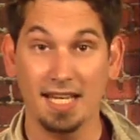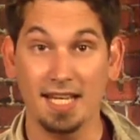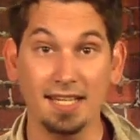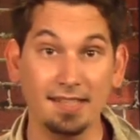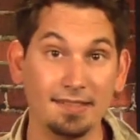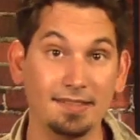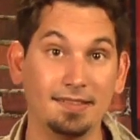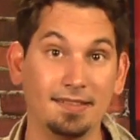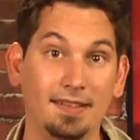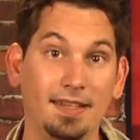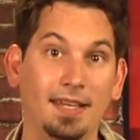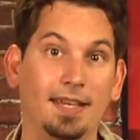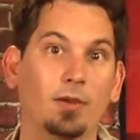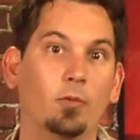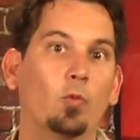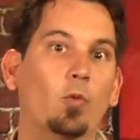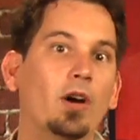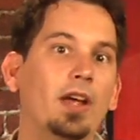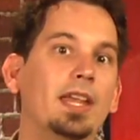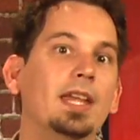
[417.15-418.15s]
it's
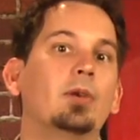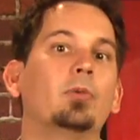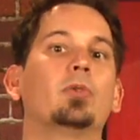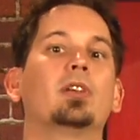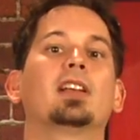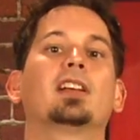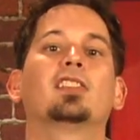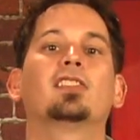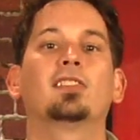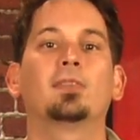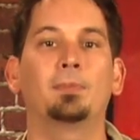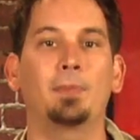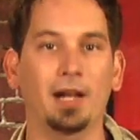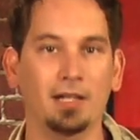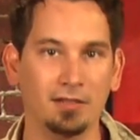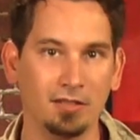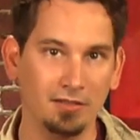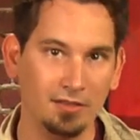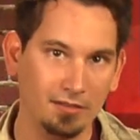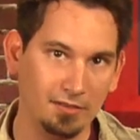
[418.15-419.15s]
seeing what it would
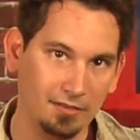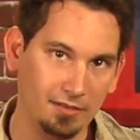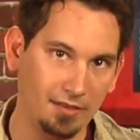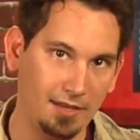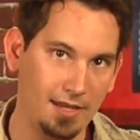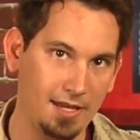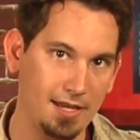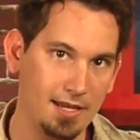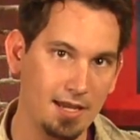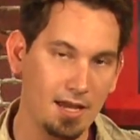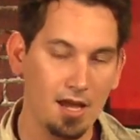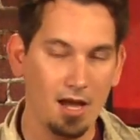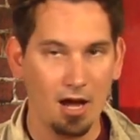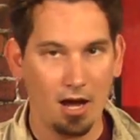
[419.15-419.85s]
expect to see